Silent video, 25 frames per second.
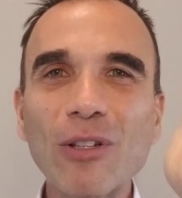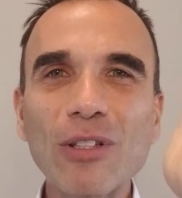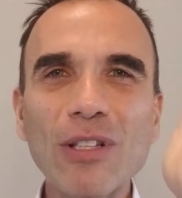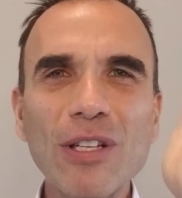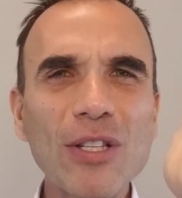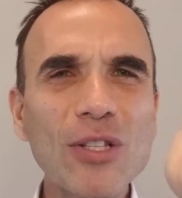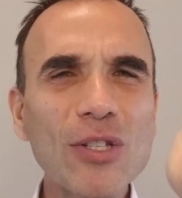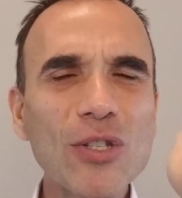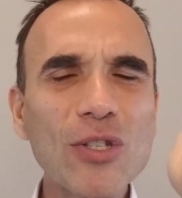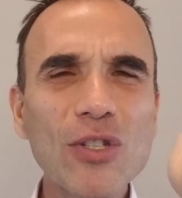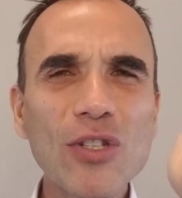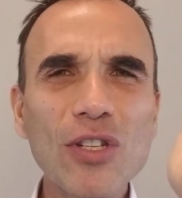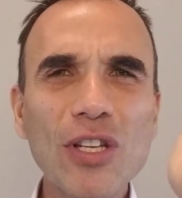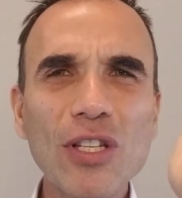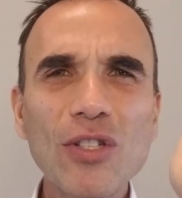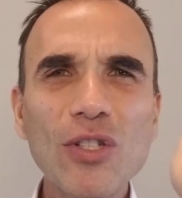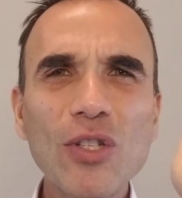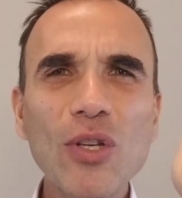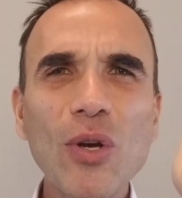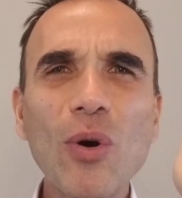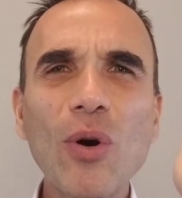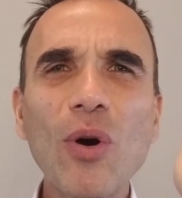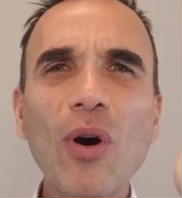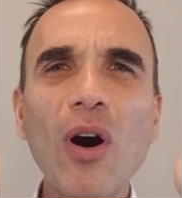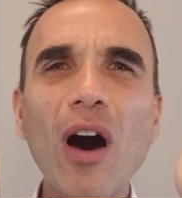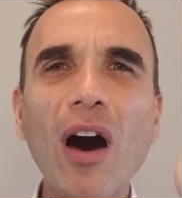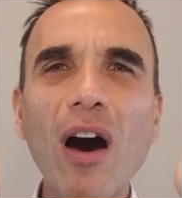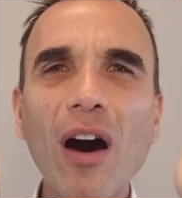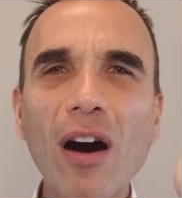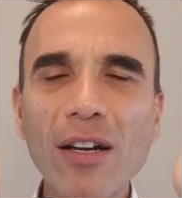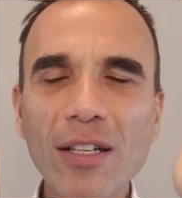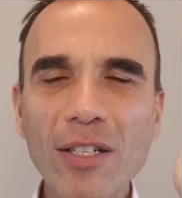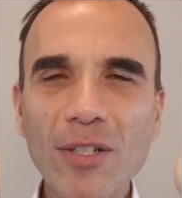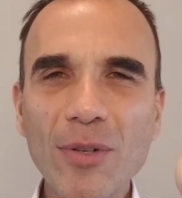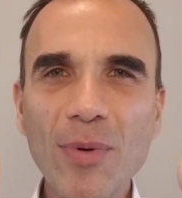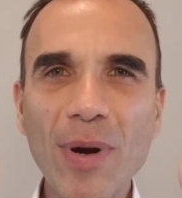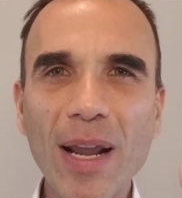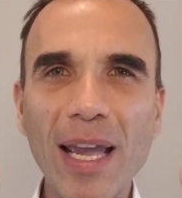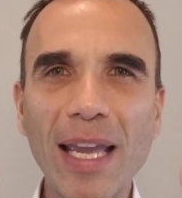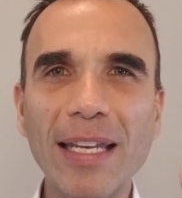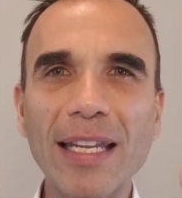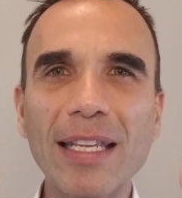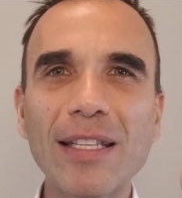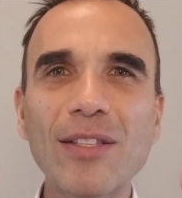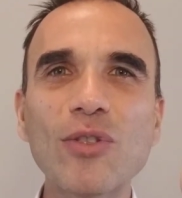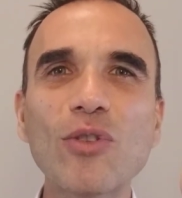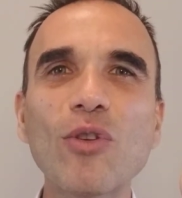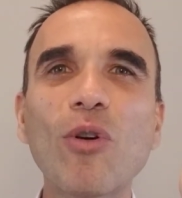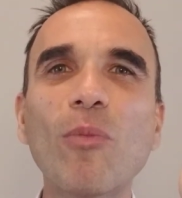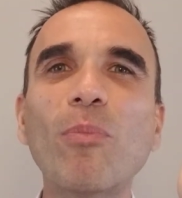it's your heart rate,
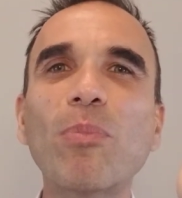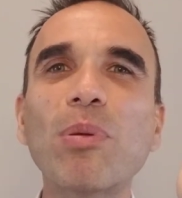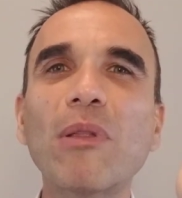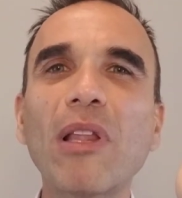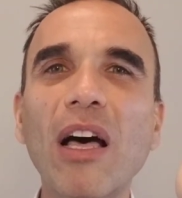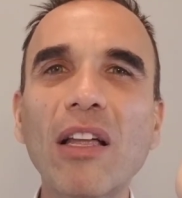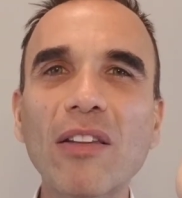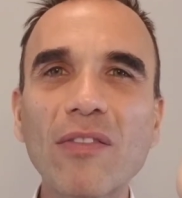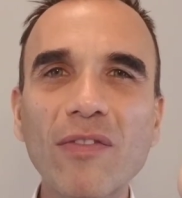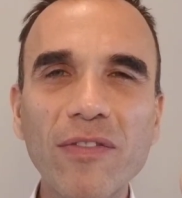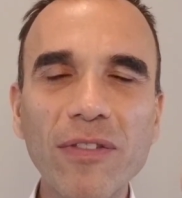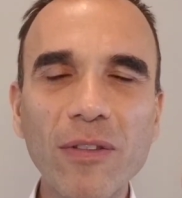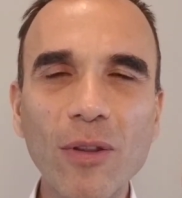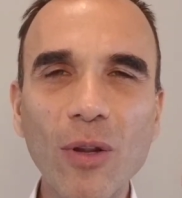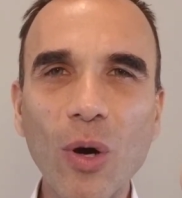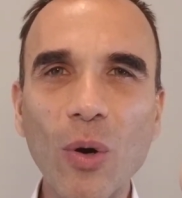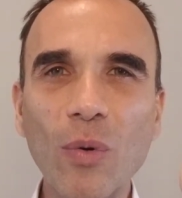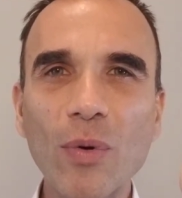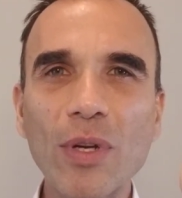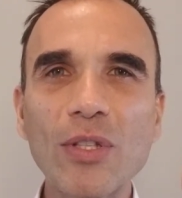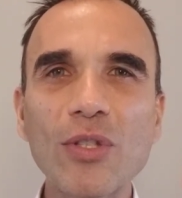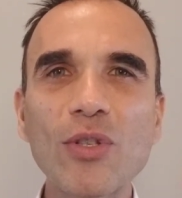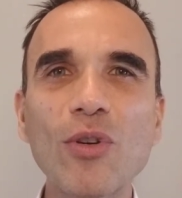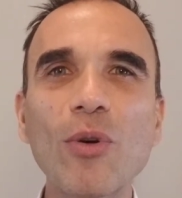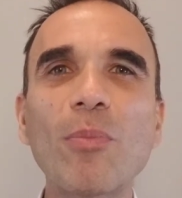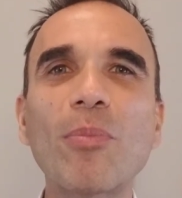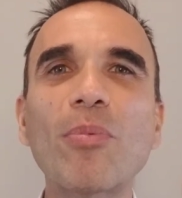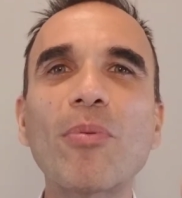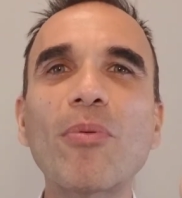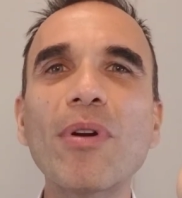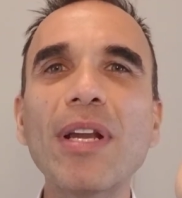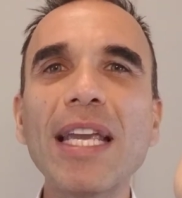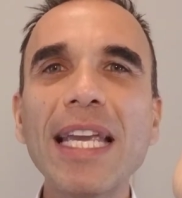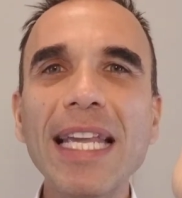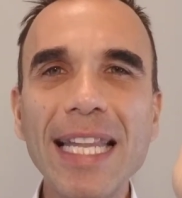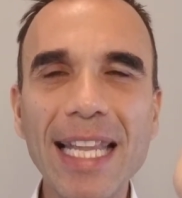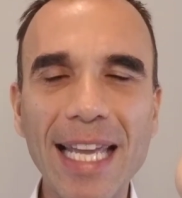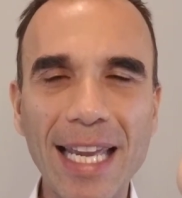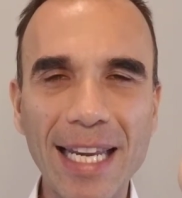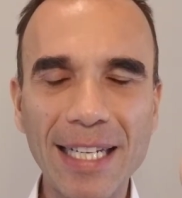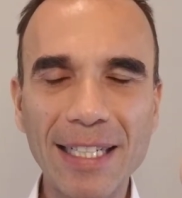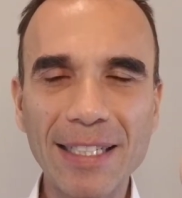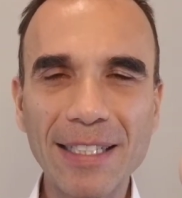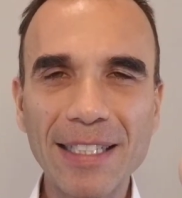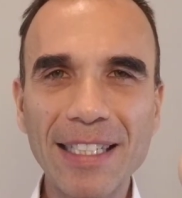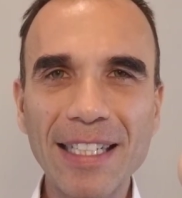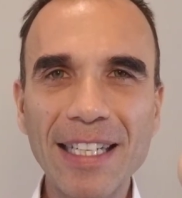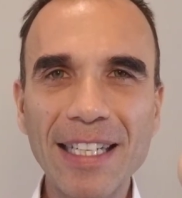it's your blood flow, it's your breathing.